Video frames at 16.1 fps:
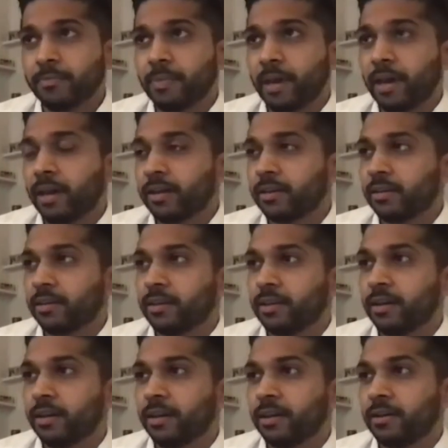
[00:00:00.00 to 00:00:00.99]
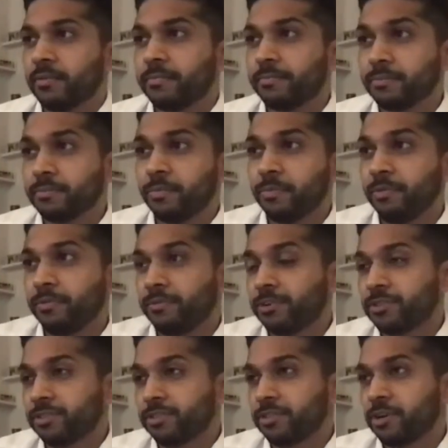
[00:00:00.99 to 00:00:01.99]
back um, when we
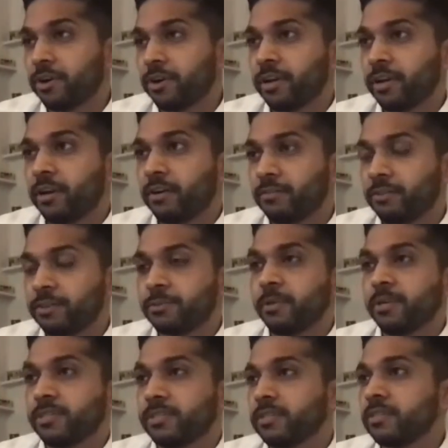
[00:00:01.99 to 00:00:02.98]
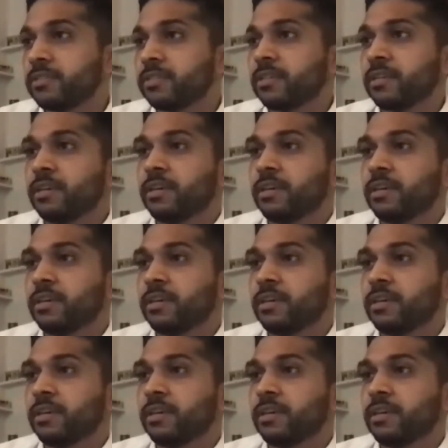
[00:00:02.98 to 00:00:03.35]
first started getting our first patients